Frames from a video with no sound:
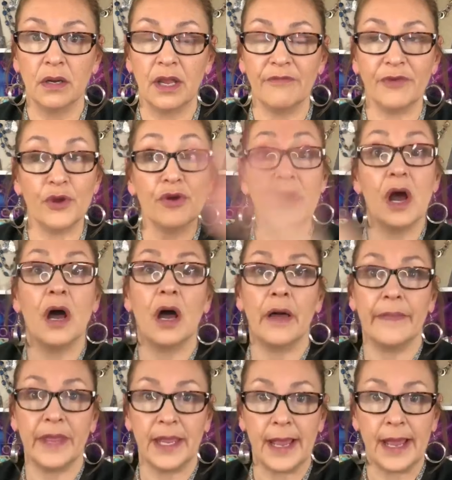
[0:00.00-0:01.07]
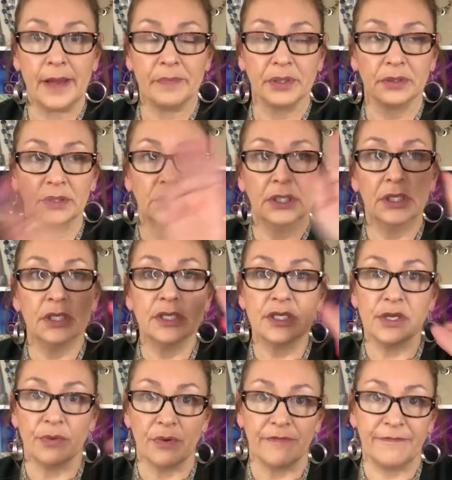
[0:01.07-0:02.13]
if you're not on the app.
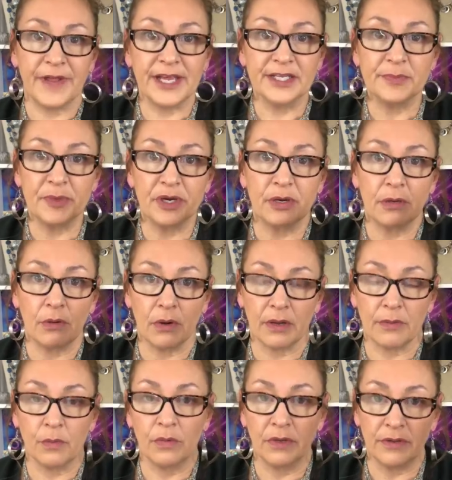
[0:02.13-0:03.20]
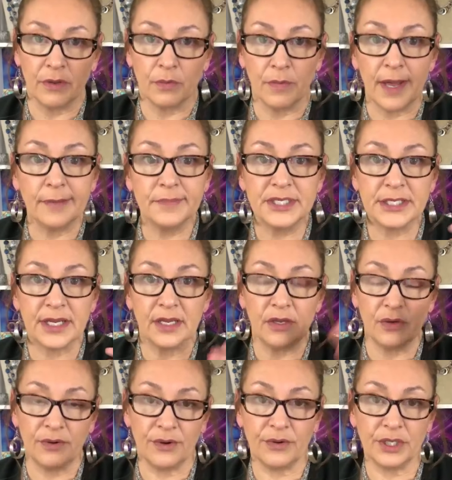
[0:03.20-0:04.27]
So Facebook or the, the website
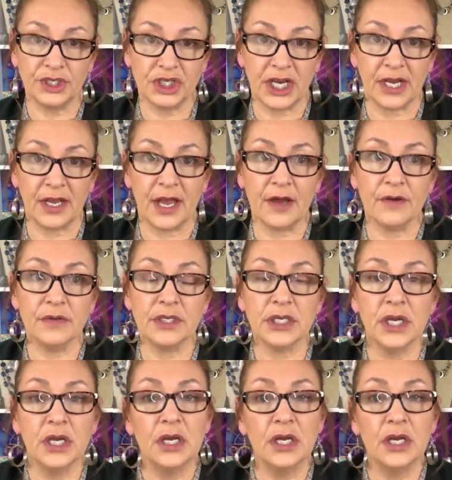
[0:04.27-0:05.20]
you go to check out,